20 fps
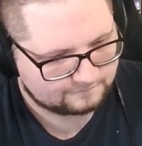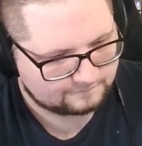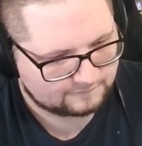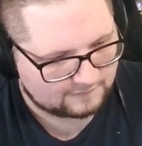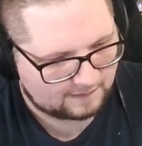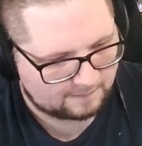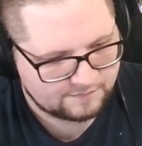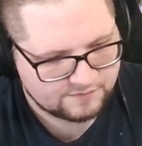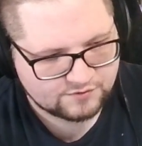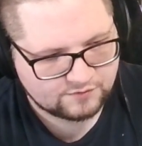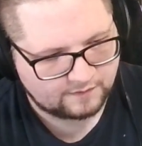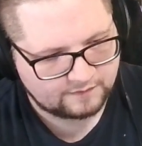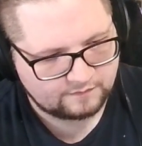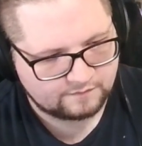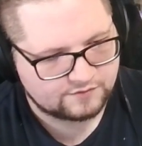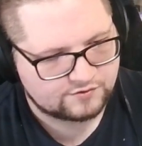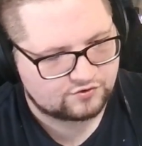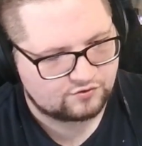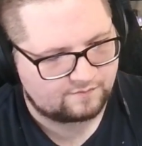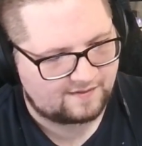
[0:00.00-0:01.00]
I'm just going to
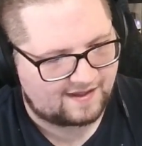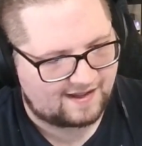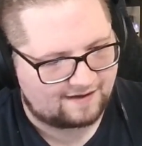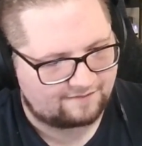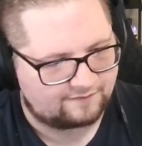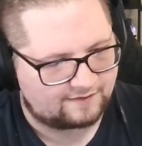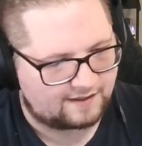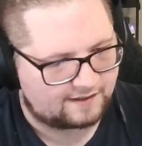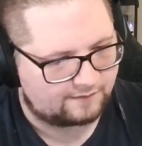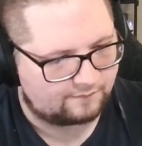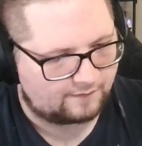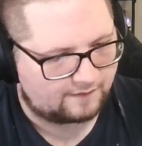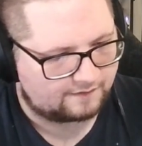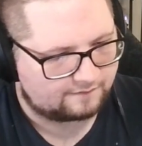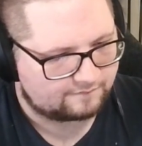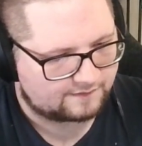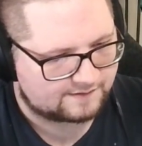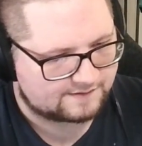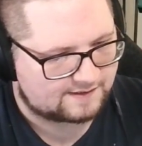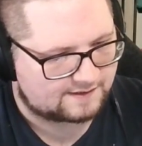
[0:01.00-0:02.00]
assume they have it anyway,
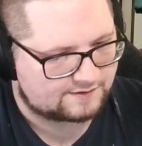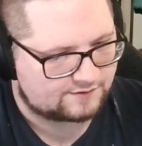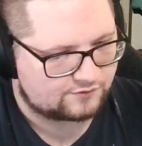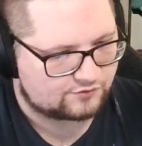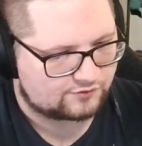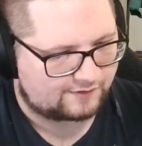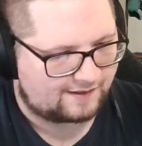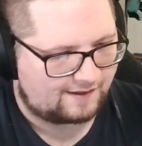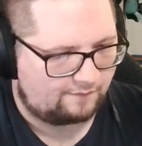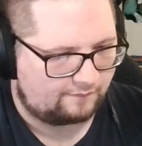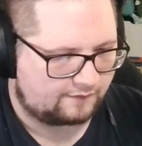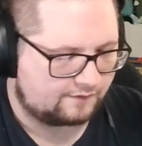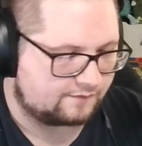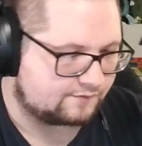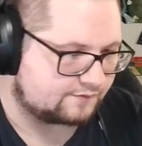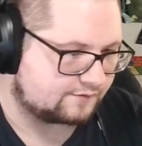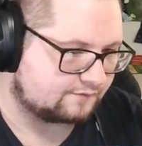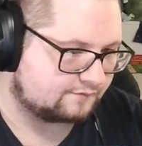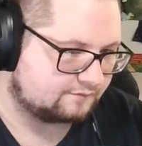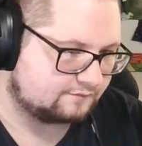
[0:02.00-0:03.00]
because that's usually how it
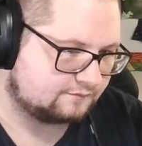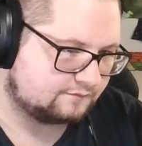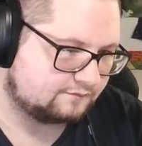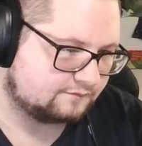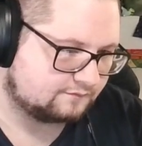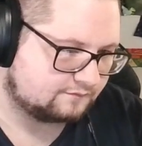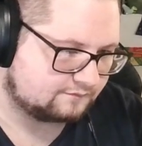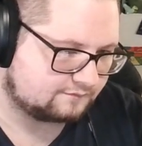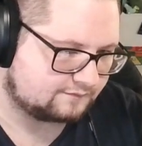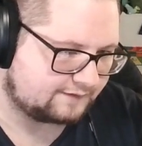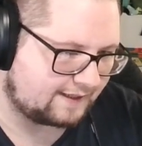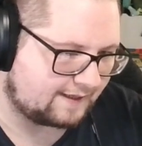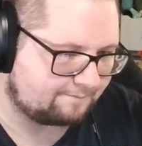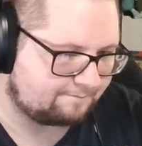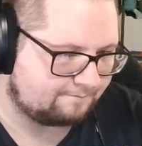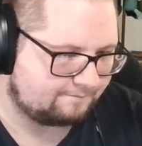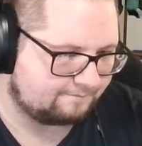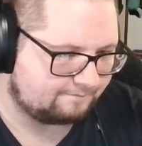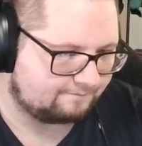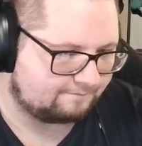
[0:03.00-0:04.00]
goes. Yep,
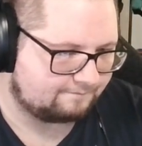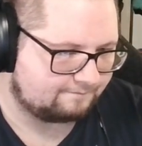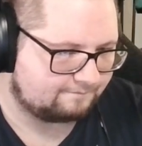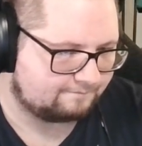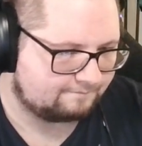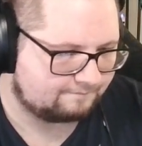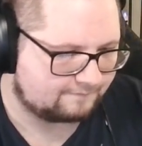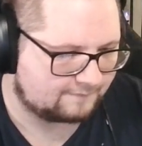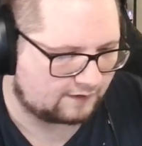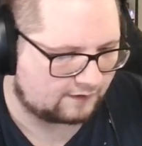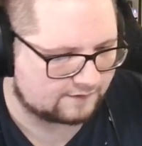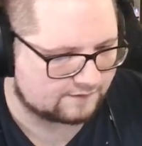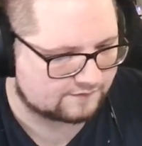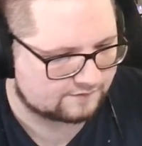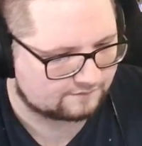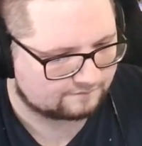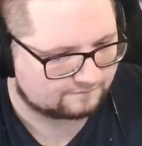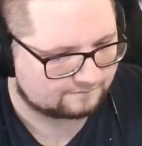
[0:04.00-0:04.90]
there it is.